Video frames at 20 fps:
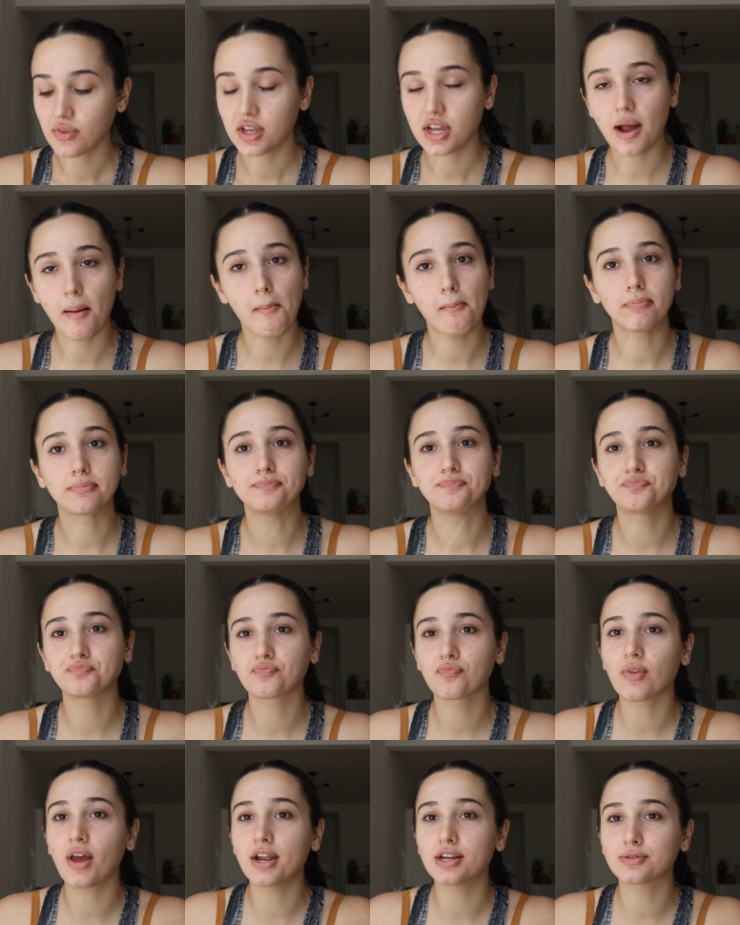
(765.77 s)
Yep,
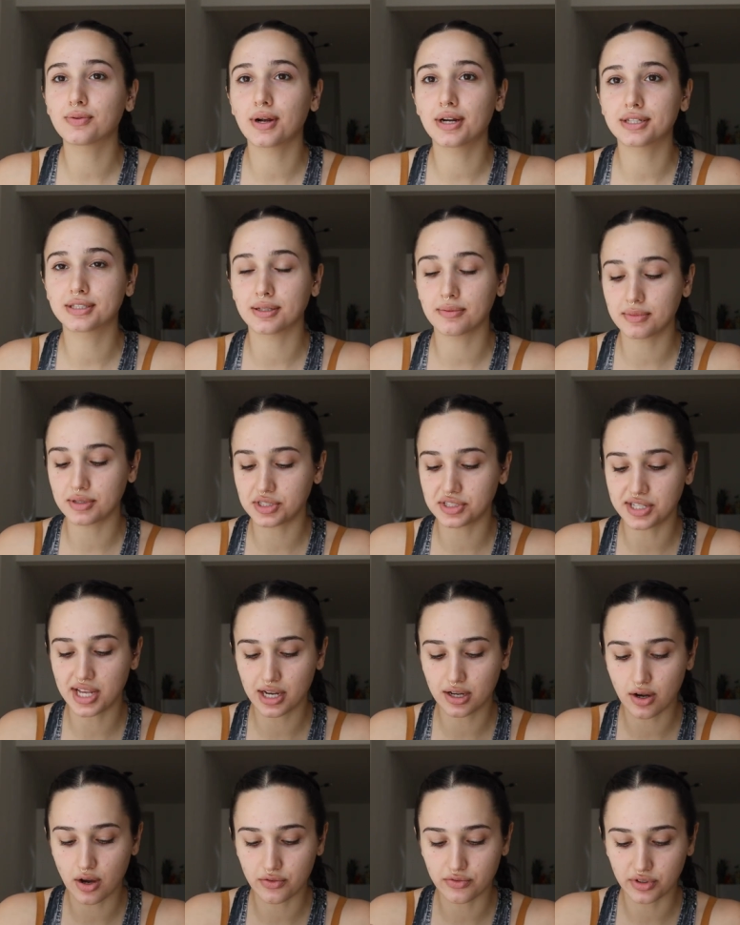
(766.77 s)
I just wanted something to
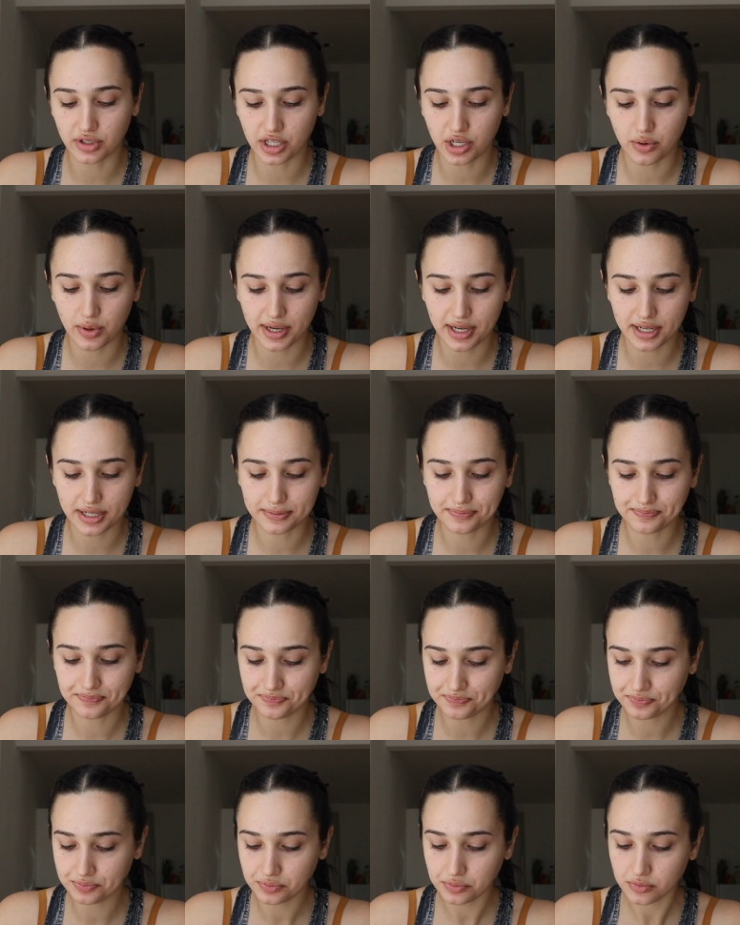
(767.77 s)
snack on really quick
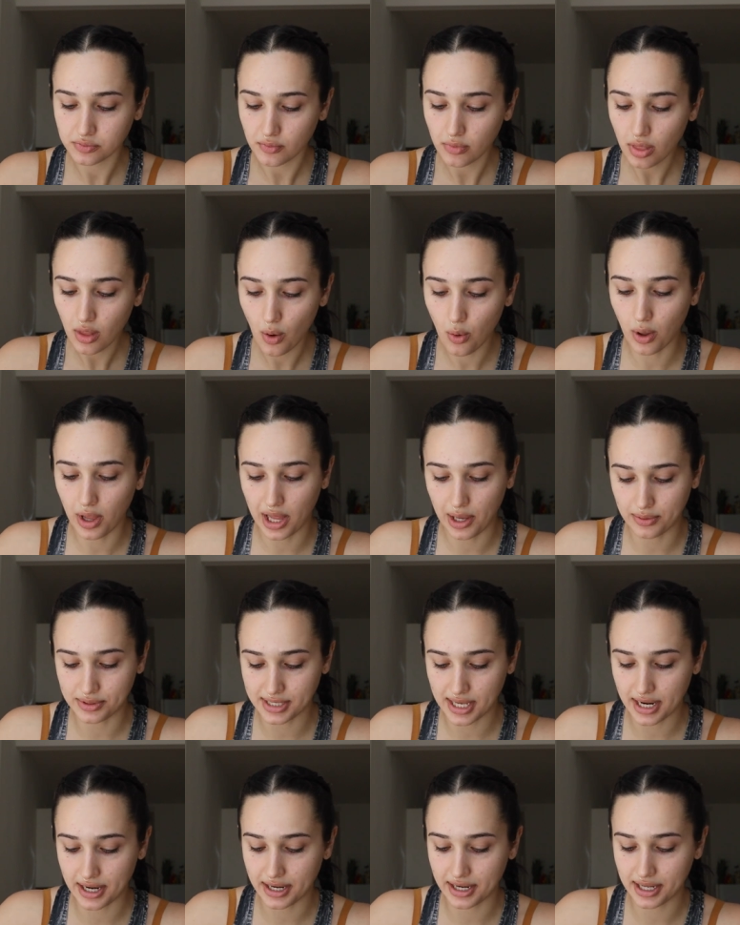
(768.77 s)
while I
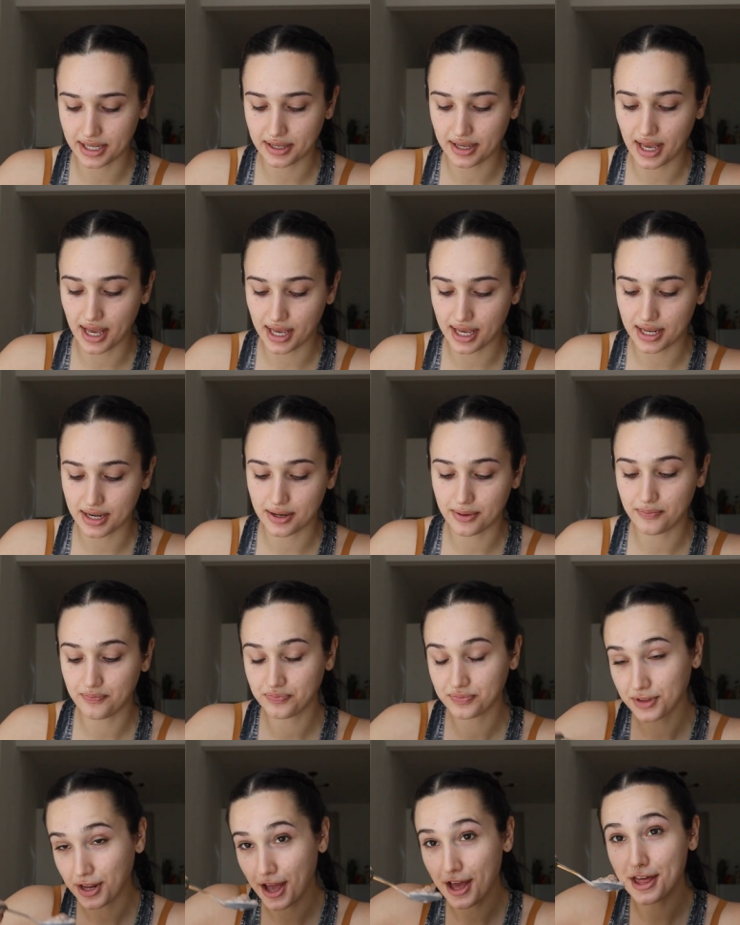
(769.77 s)
was editing and
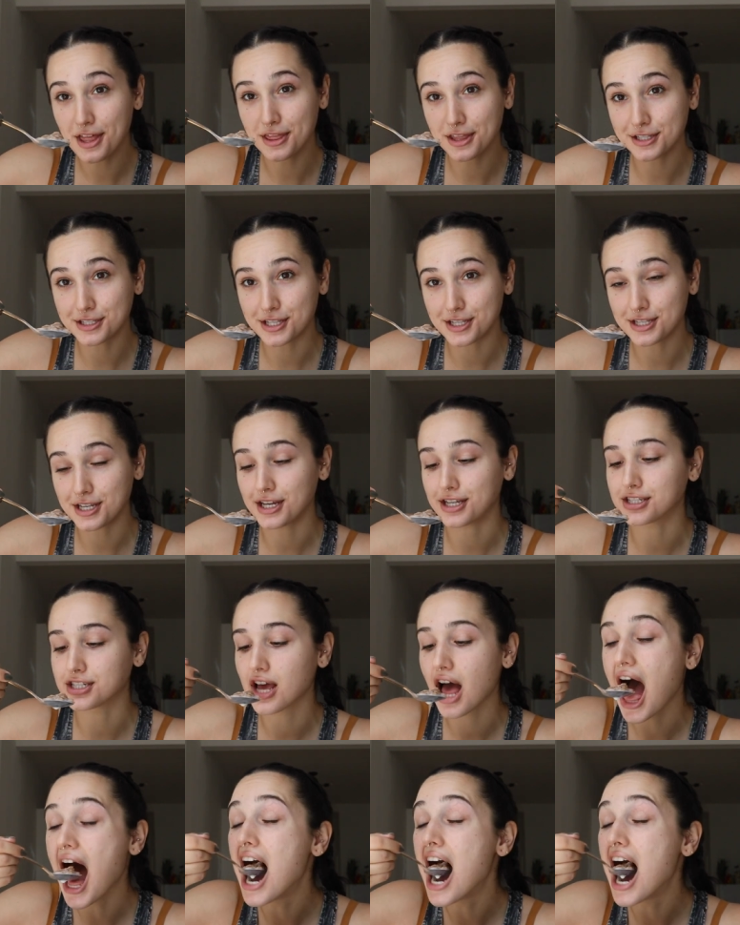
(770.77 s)
this is it.